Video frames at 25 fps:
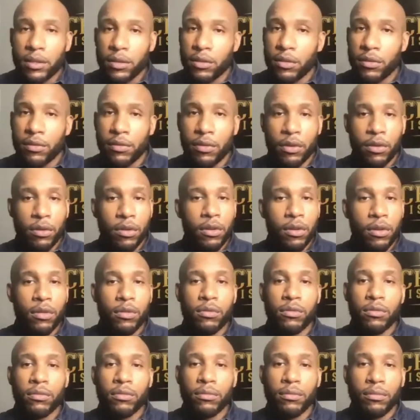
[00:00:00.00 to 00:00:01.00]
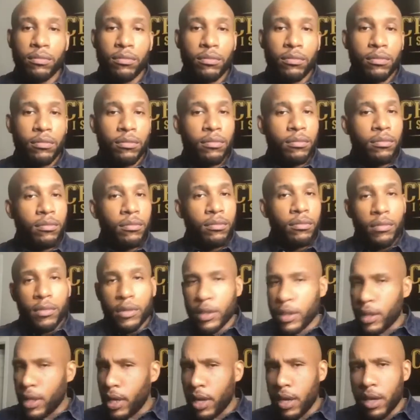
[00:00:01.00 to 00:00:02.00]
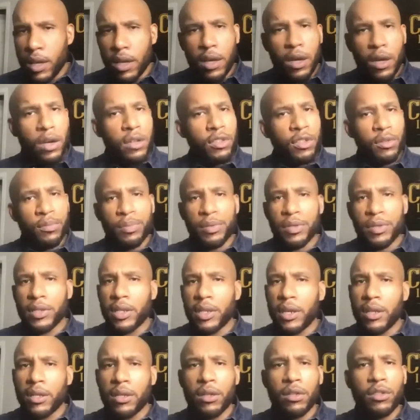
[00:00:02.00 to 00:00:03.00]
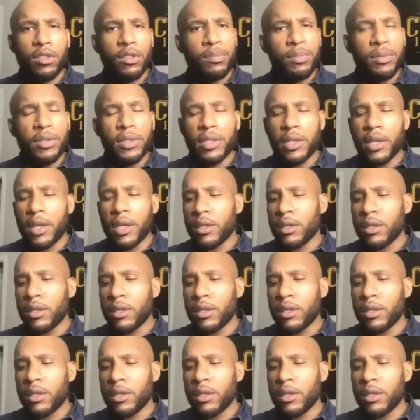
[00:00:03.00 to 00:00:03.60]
Jackson. Yeah, hundred percent, 100 percent.